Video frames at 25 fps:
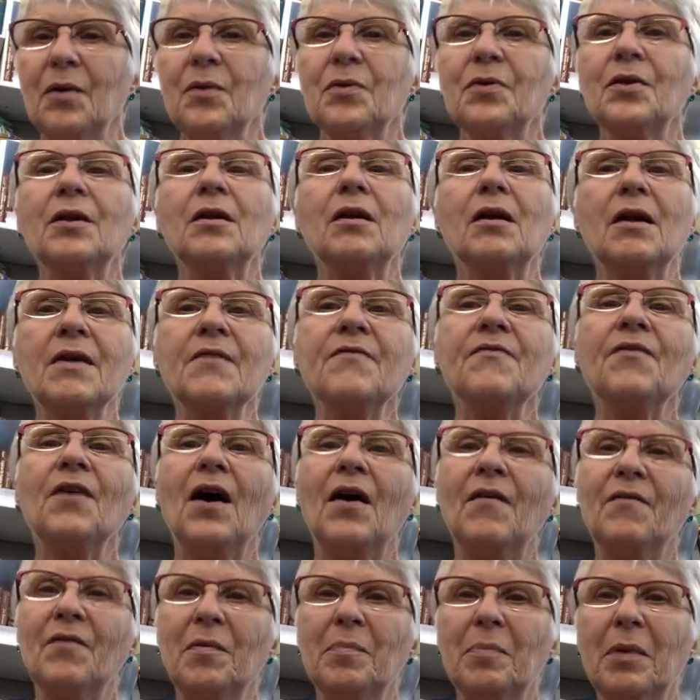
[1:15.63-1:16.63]
the life
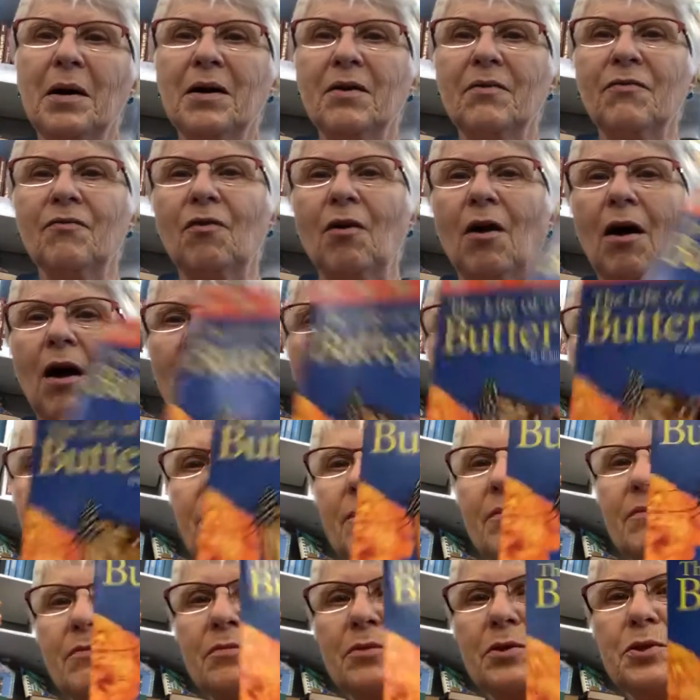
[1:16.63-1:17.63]
of a butterfly,
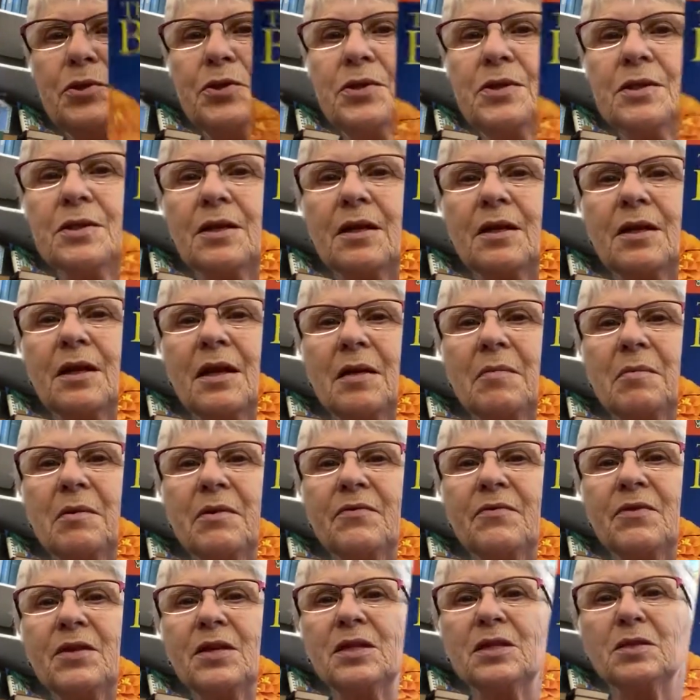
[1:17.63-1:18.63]
which is the name of
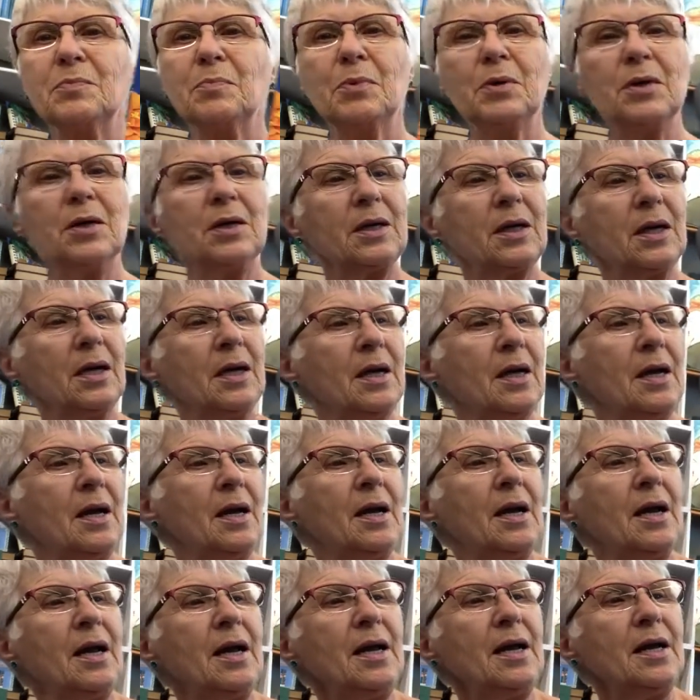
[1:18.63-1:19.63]
this book,
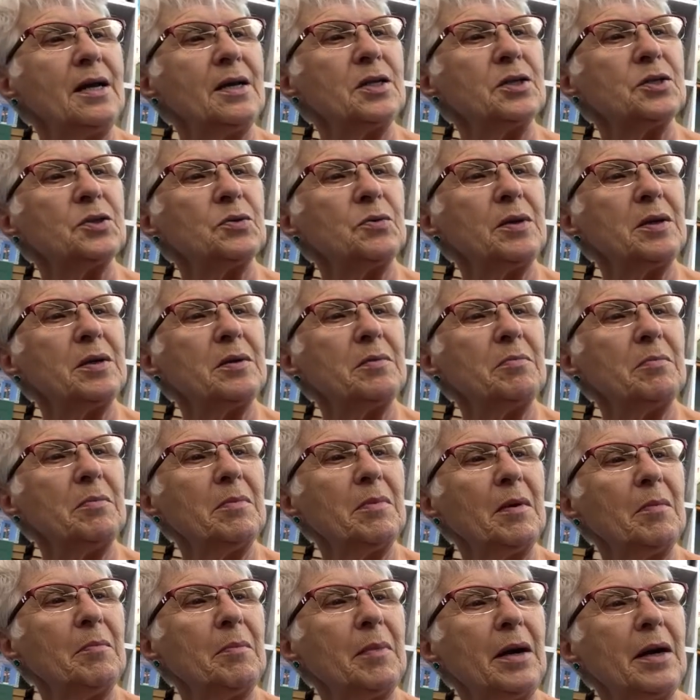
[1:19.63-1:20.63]
and it's written
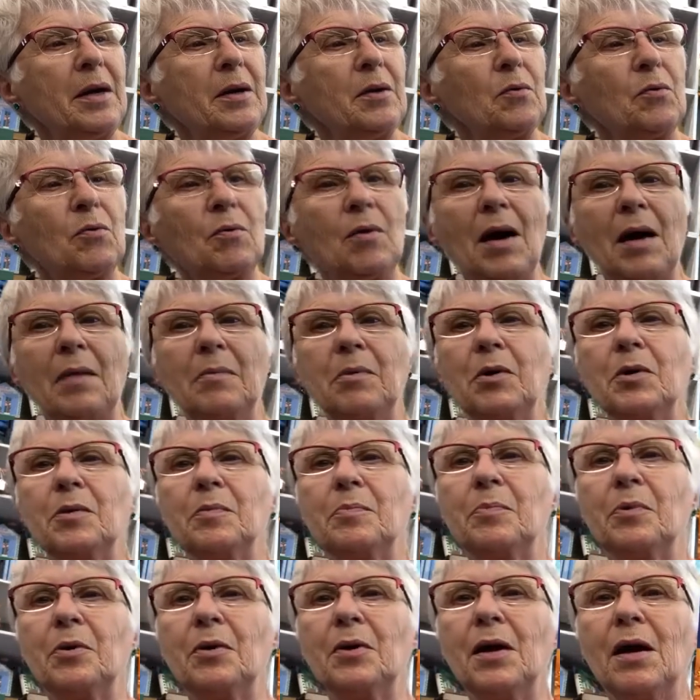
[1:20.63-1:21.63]
by Robert
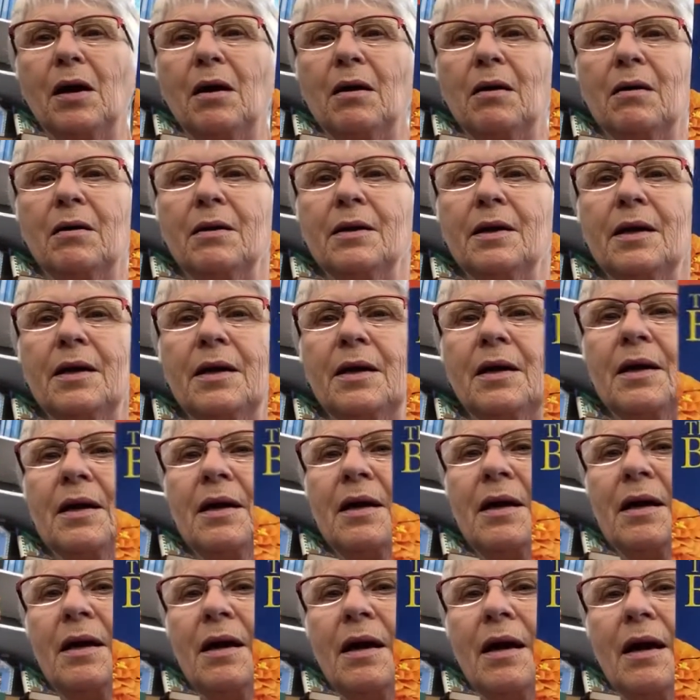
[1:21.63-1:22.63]
Bernard,
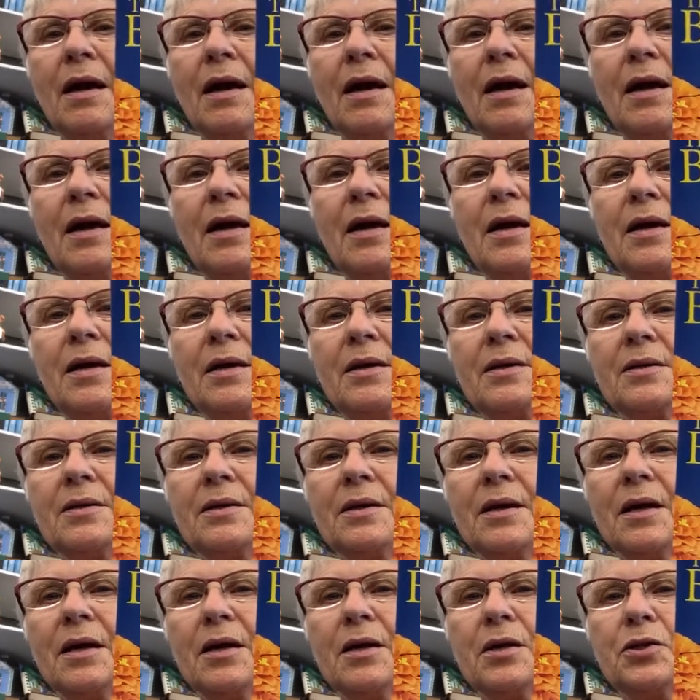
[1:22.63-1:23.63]
and
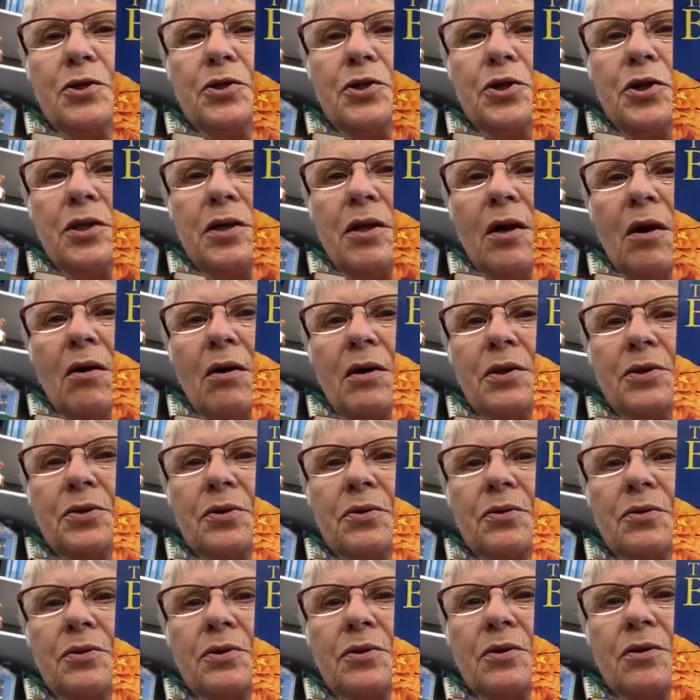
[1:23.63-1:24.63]
she
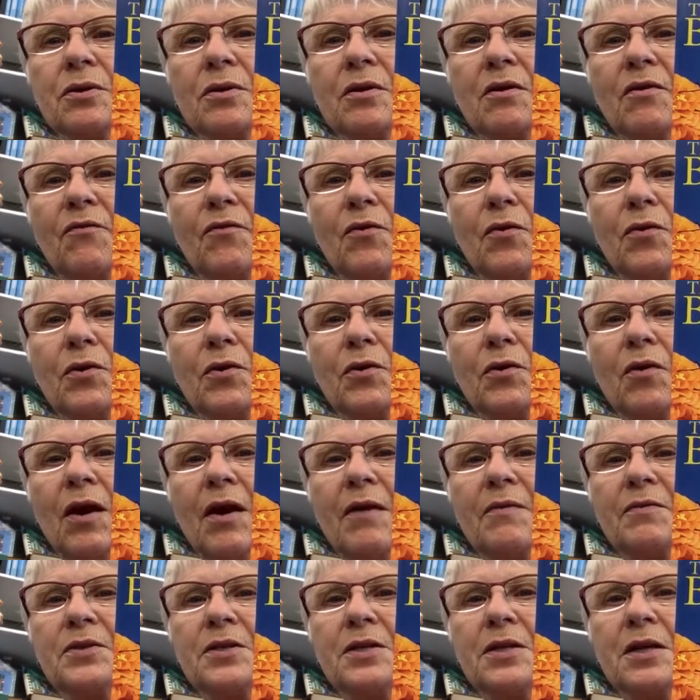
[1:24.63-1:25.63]
also took the
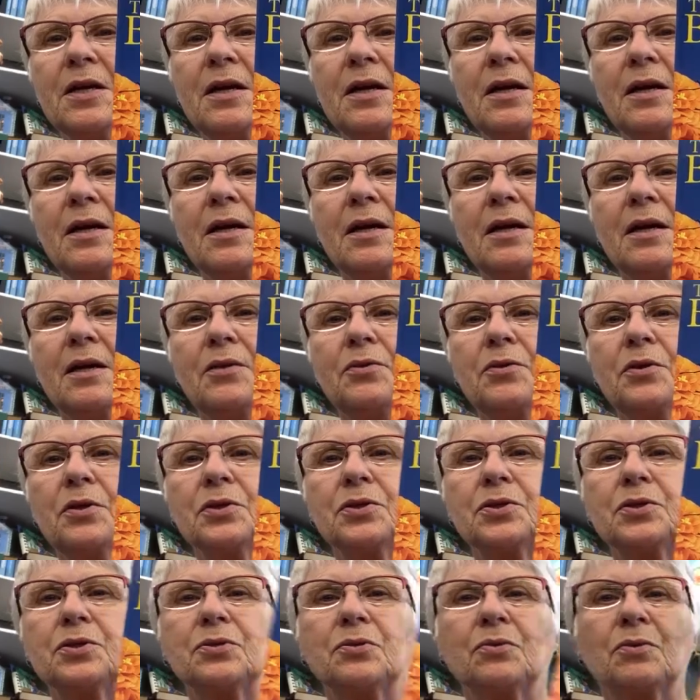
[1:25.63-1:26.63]
photographs in this
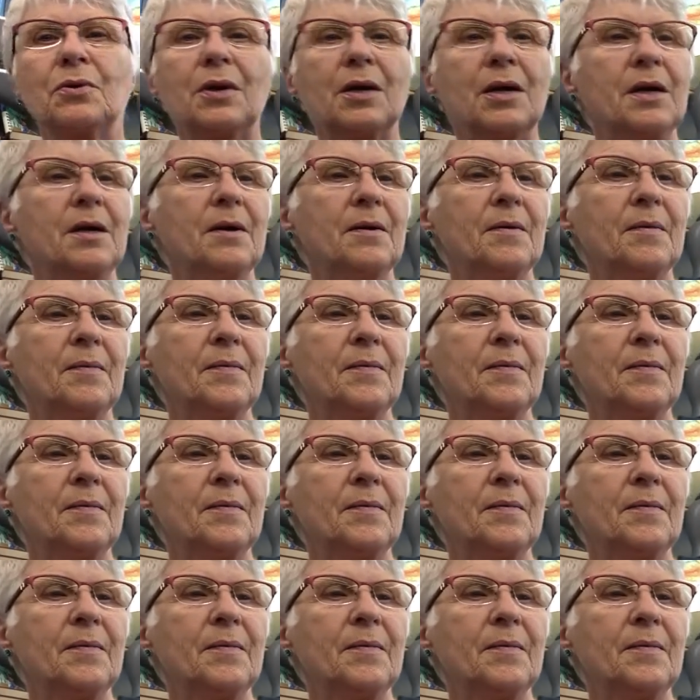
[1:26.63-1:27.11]
story.